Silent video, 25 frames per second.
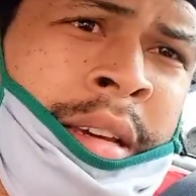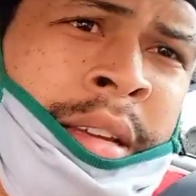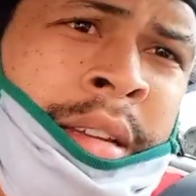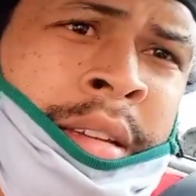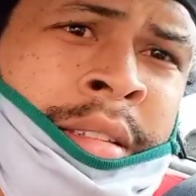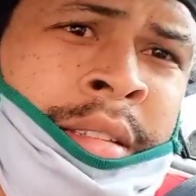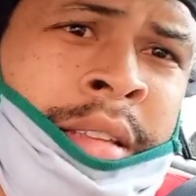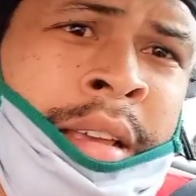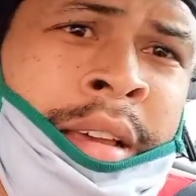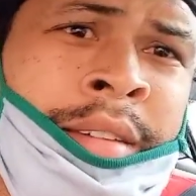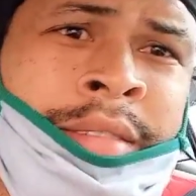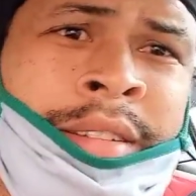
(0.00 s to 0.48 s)

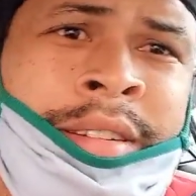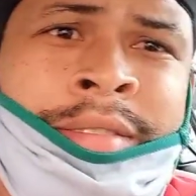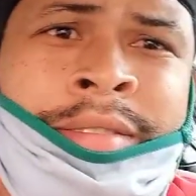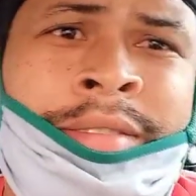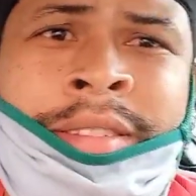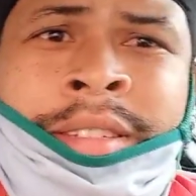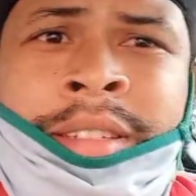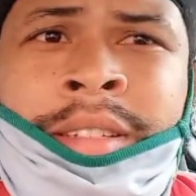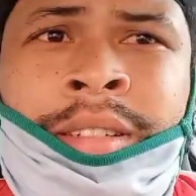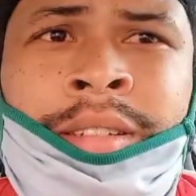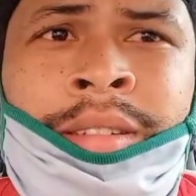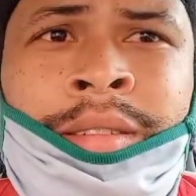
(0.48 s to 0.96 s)
does ever
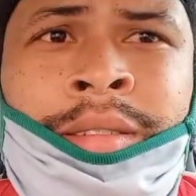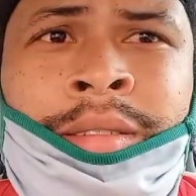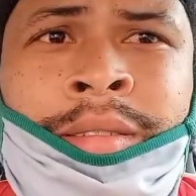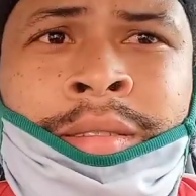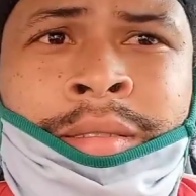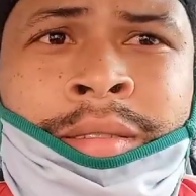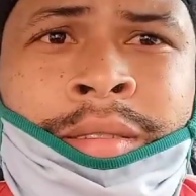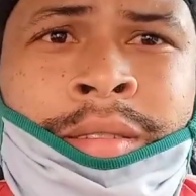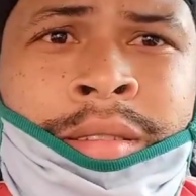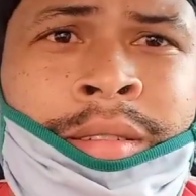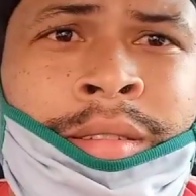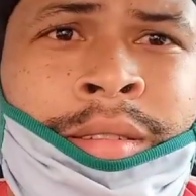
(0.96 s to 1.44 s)
feel
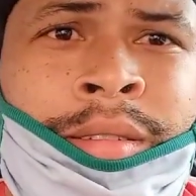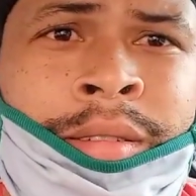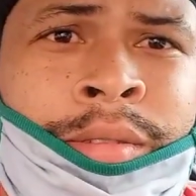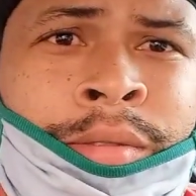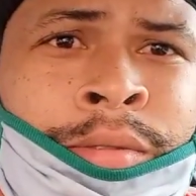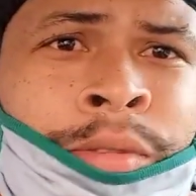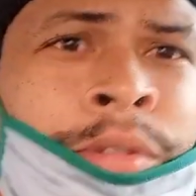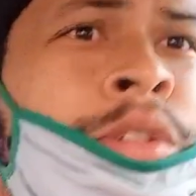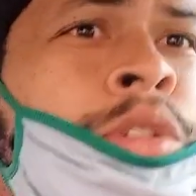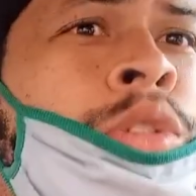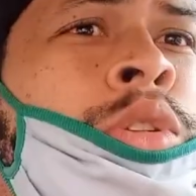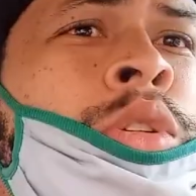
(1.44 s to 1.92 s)

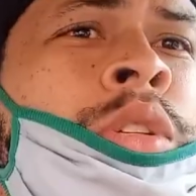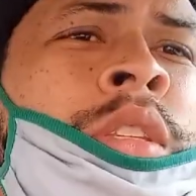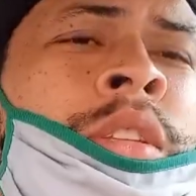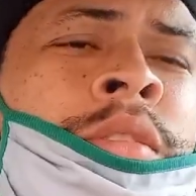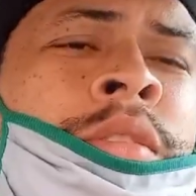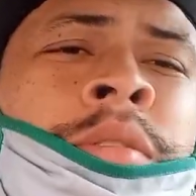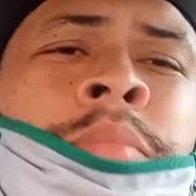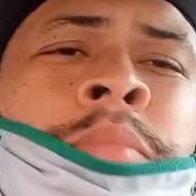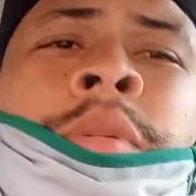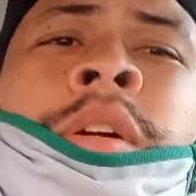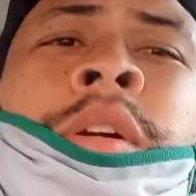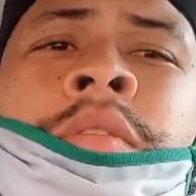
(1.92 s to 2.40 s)
for
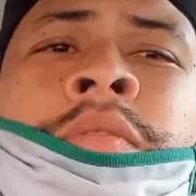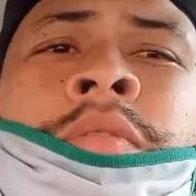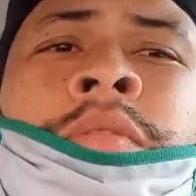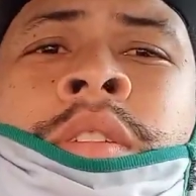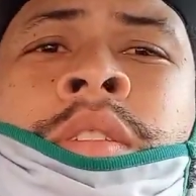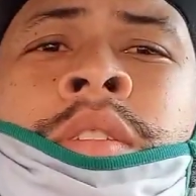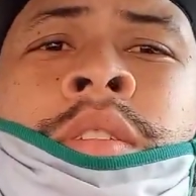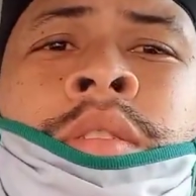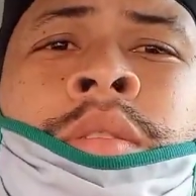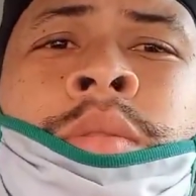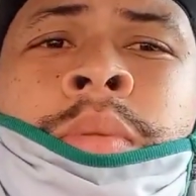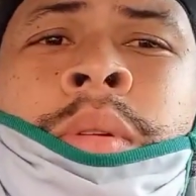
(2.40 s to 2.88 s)
roti for
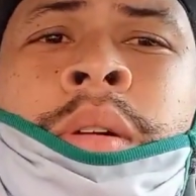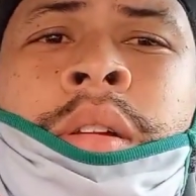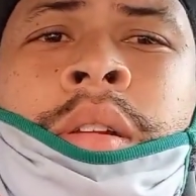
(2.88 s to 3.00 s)
breakfast?